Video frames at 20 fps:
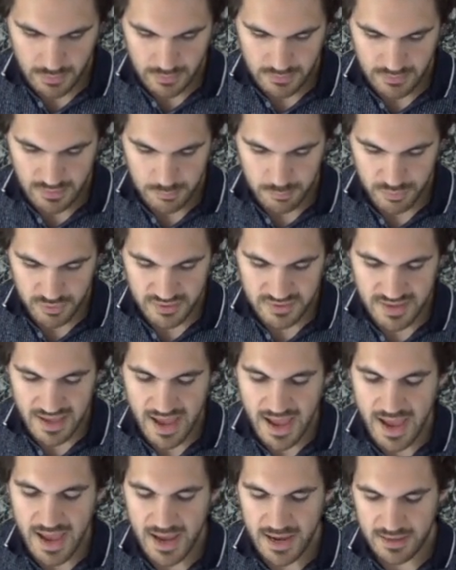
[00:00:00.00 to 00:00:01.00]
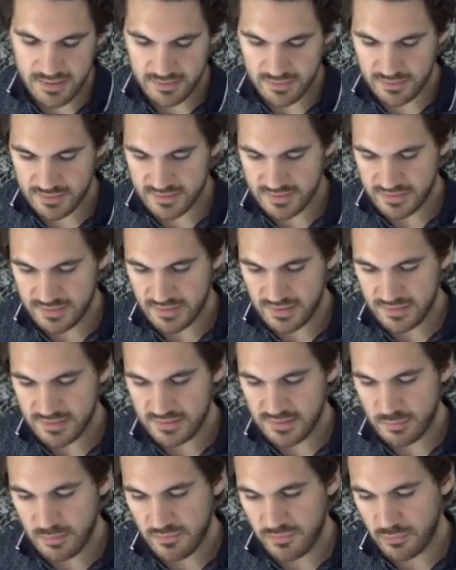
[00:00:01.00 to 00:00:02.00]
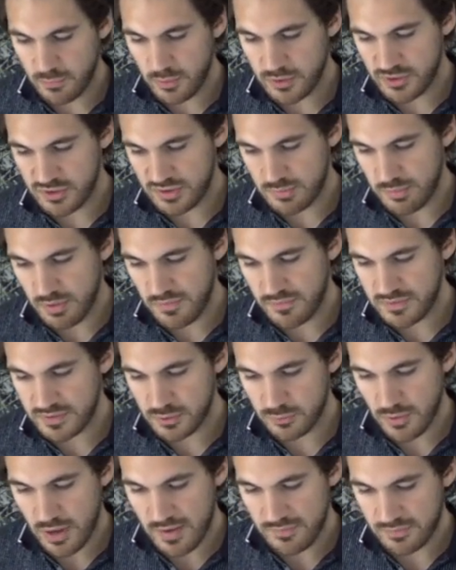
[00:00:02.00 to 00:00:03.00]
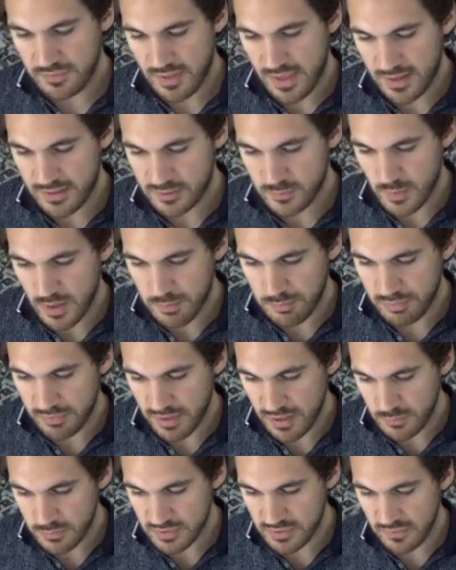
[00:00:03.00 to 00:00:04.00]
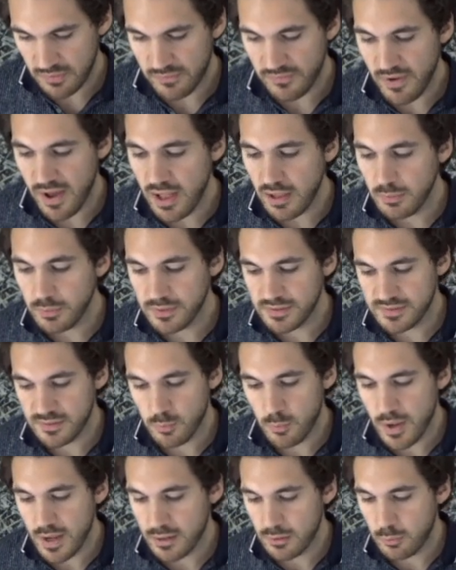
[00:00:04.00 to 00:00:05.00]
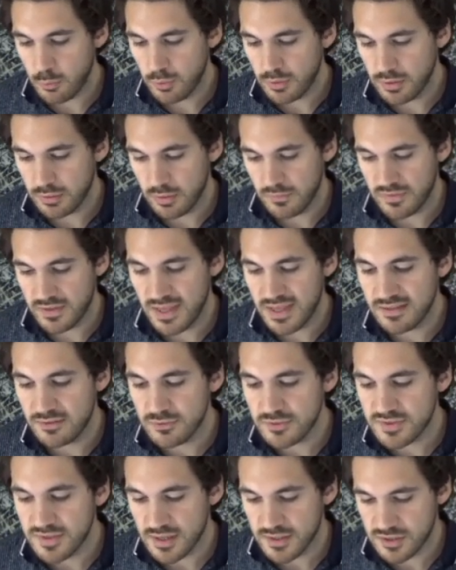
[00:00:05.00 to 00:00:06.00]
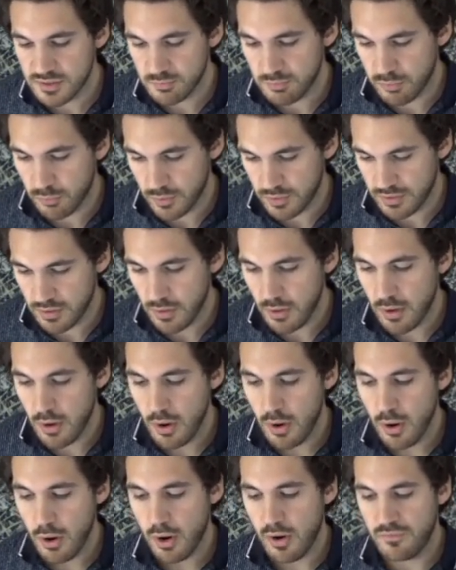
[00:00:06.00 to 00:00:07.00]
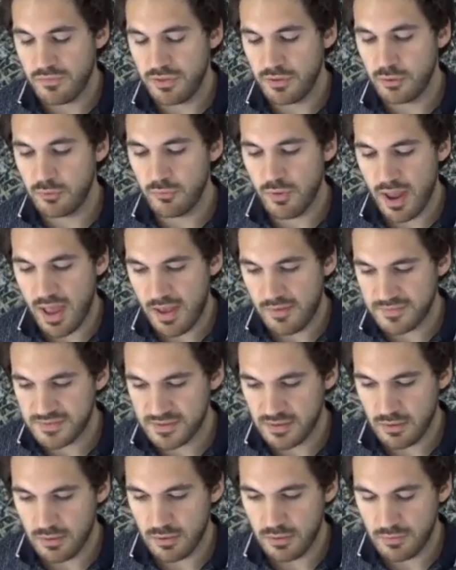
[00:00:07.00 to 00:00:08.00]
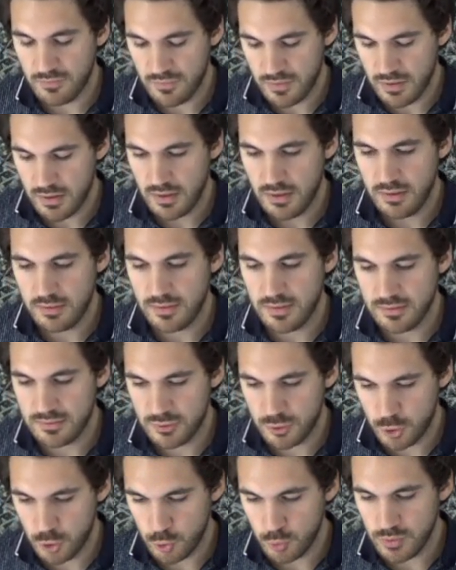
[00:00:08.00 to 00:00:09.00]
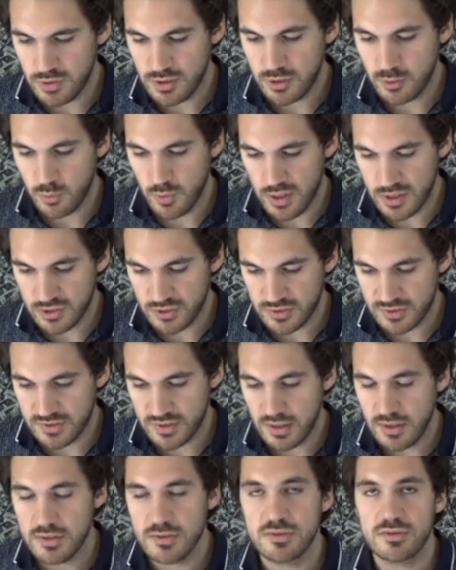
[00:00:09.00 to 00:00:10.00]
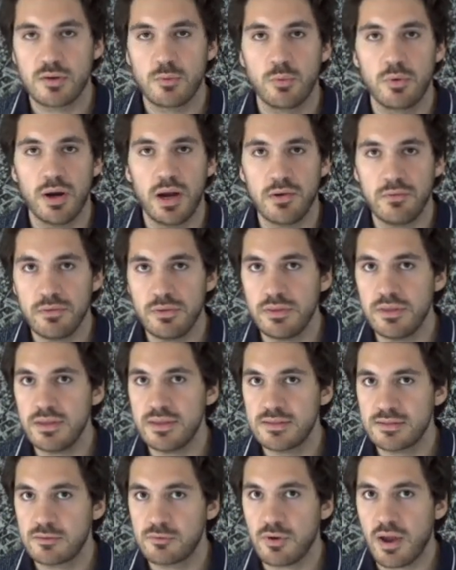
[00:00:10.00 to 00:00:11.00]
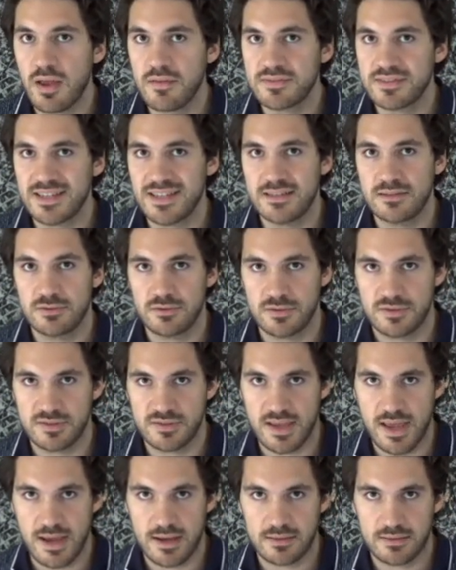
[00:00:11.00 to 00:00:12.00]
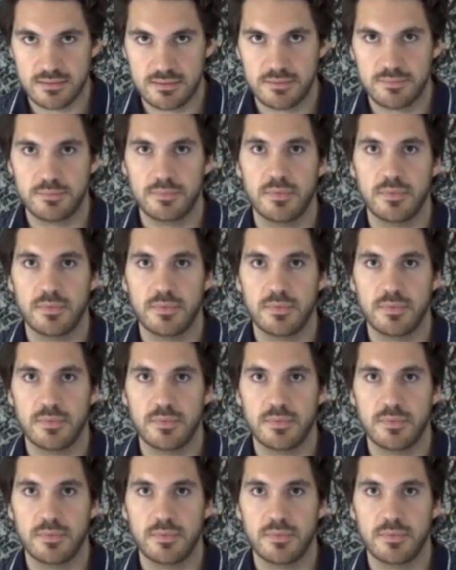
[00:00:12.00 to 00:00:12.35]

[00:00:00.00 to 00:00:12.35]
Number 9. The system of equations above is graphed in the xy plane. Which of the following is the y-coordinate of an intersection point of the graphs of the two equations? So wherever these graphs intersect